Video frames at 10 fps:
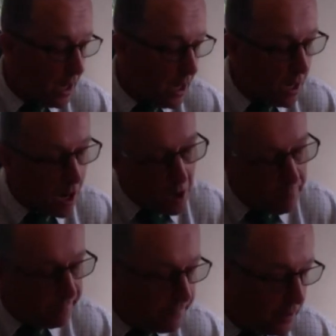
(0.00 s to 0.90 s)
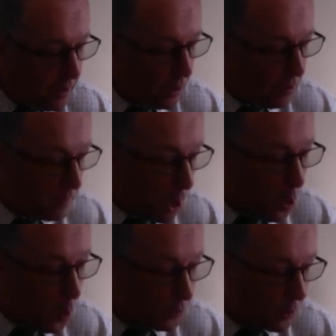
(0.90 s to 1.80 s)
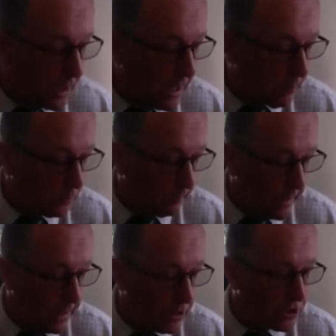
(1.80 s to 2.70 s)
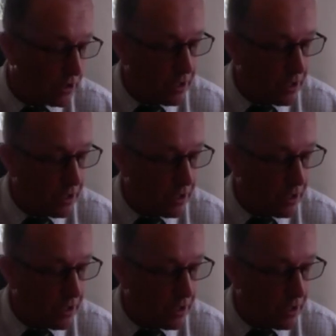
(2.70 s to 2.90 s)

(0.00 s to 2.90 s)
I prefer whole, not kibbled maize.